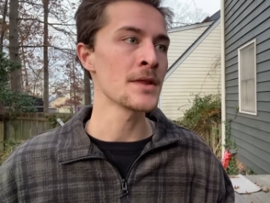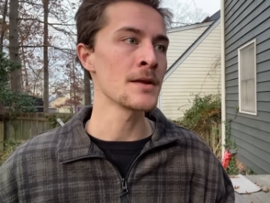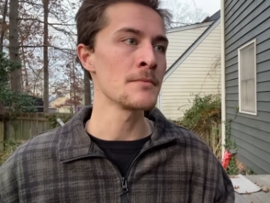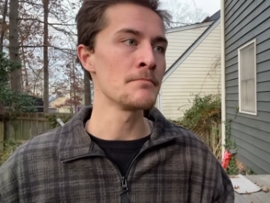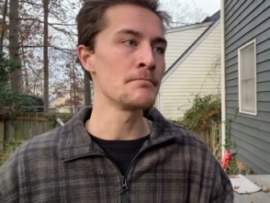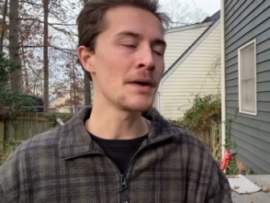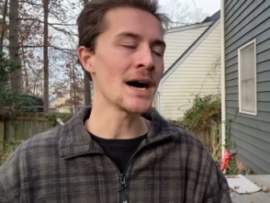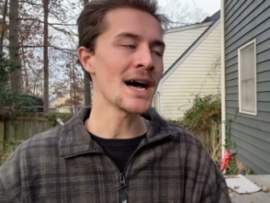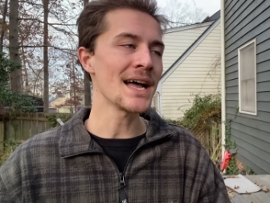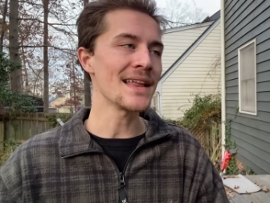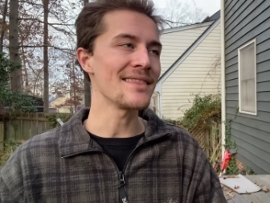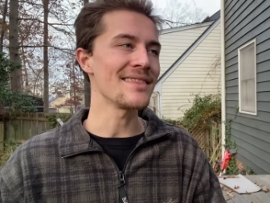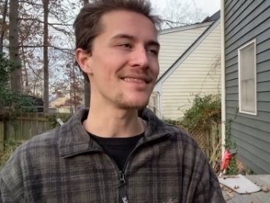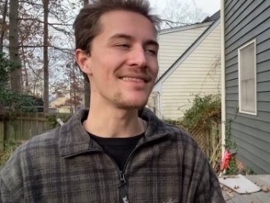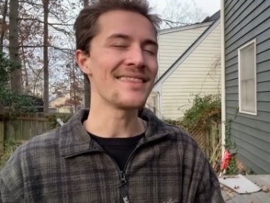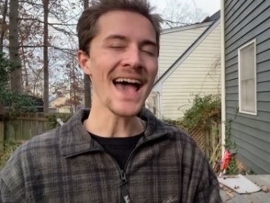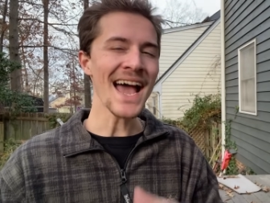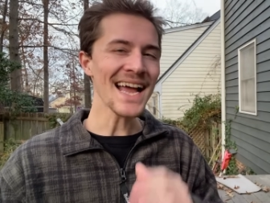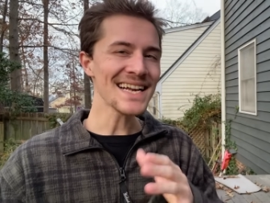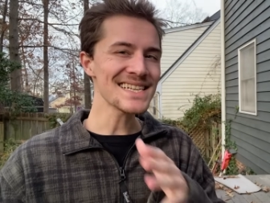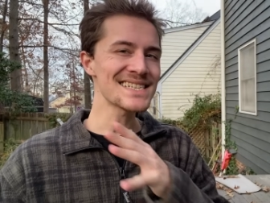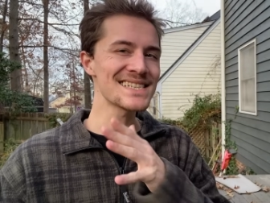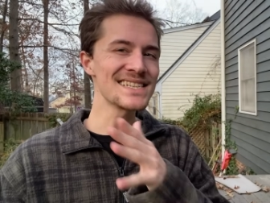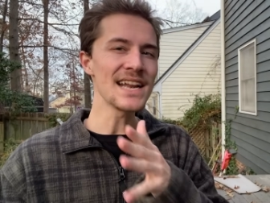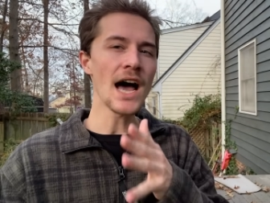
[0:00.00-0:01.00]
But
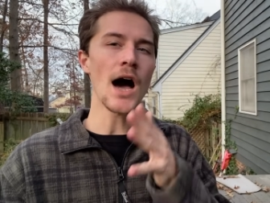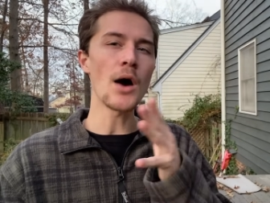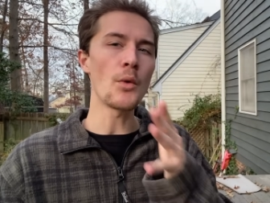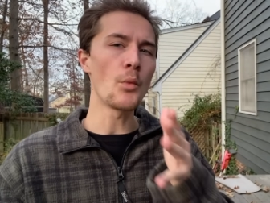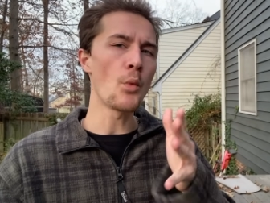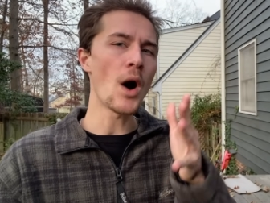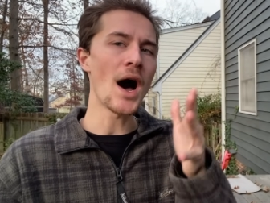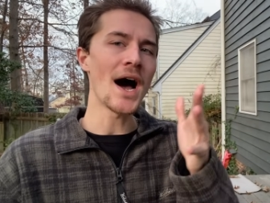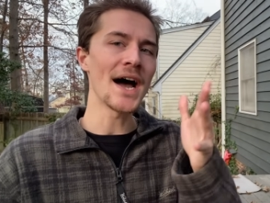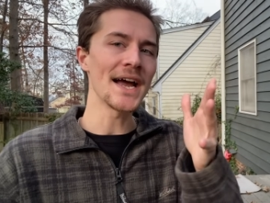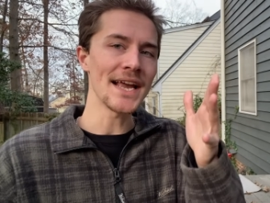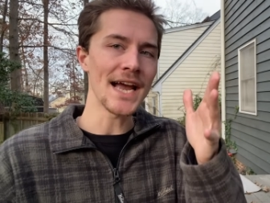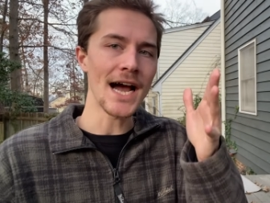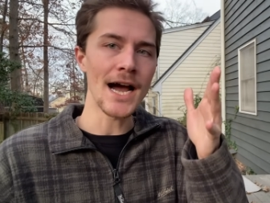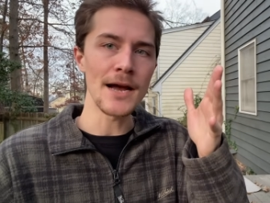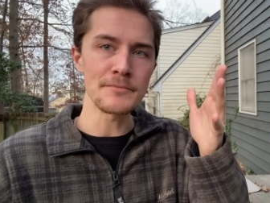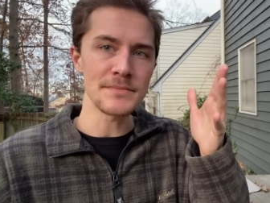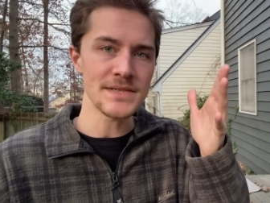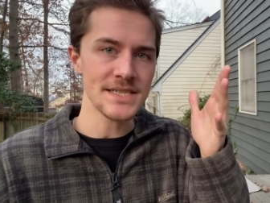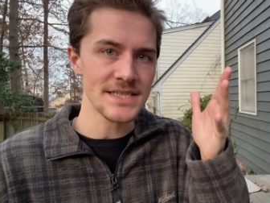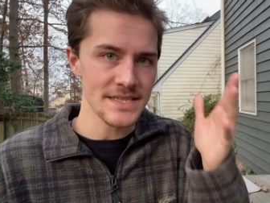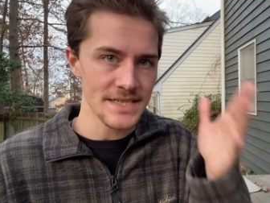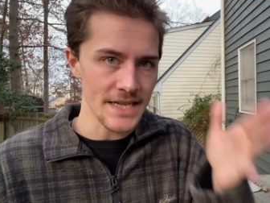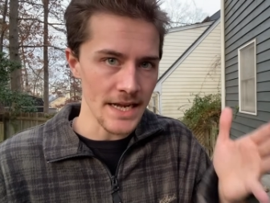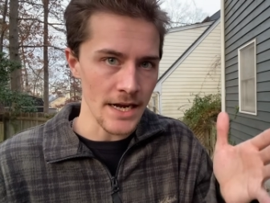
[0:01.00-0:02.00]
that's not why I'm
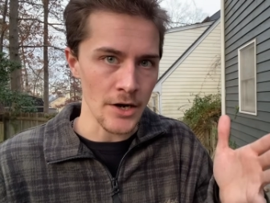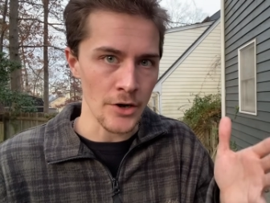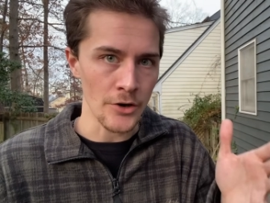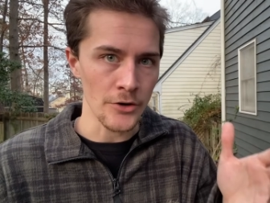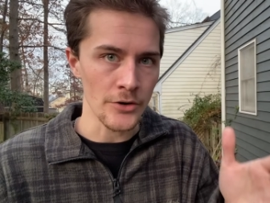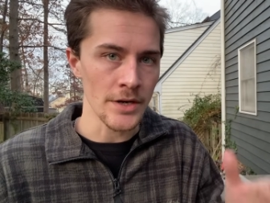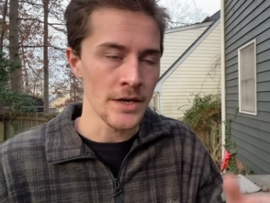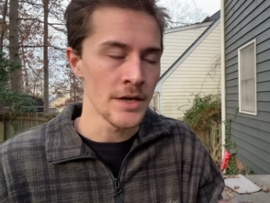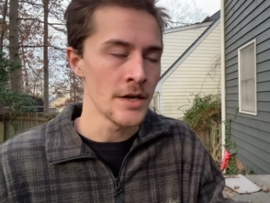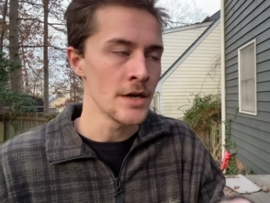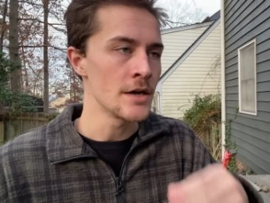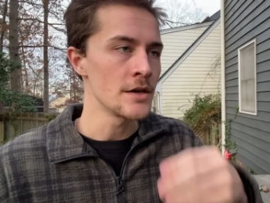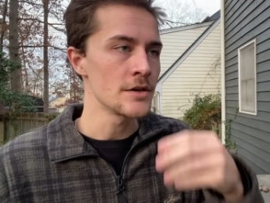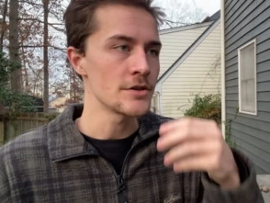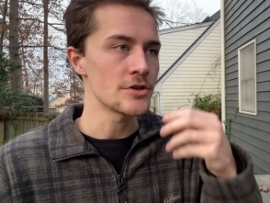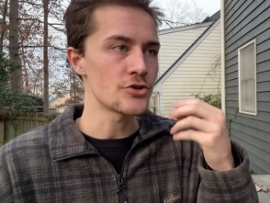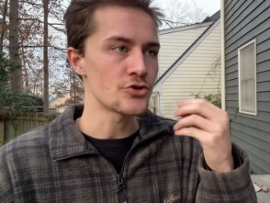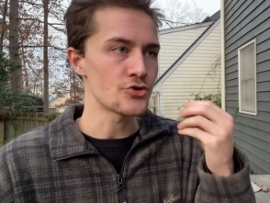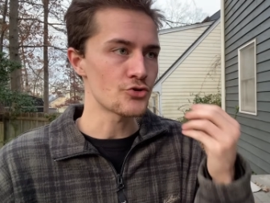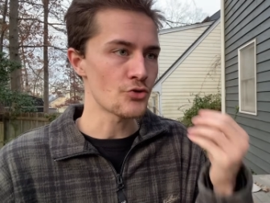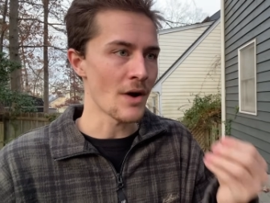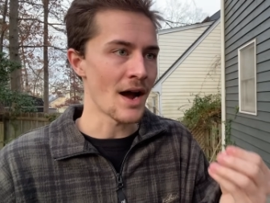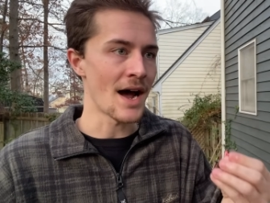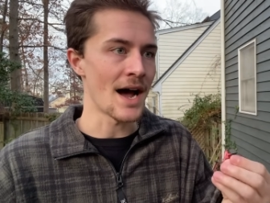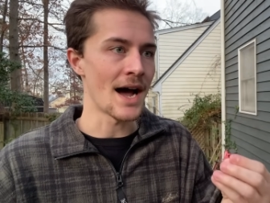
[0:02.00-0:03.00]
scared to
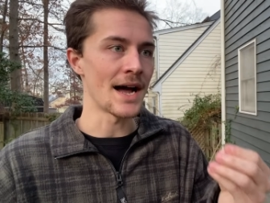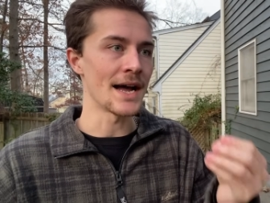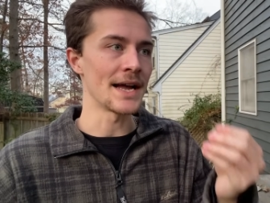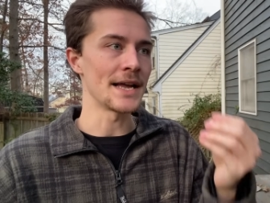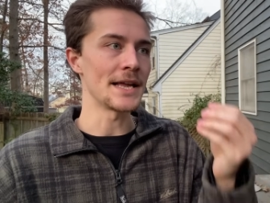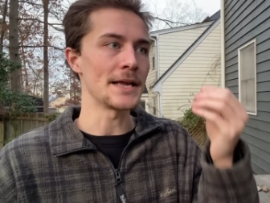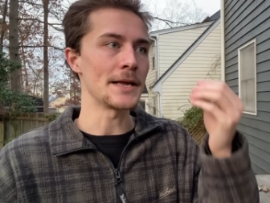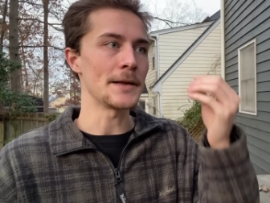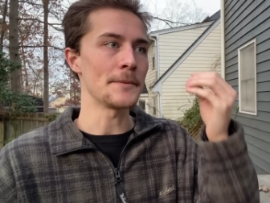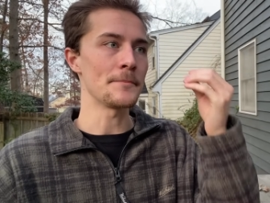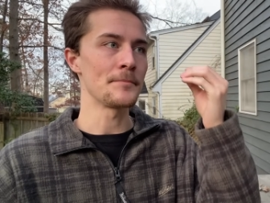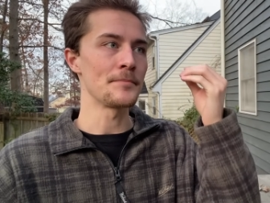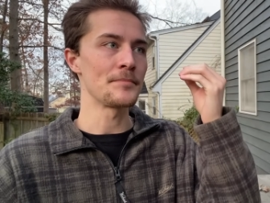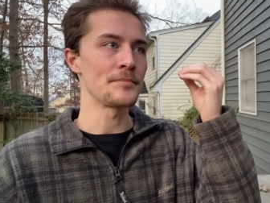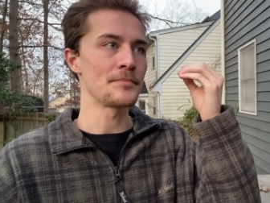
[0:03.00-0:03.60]
try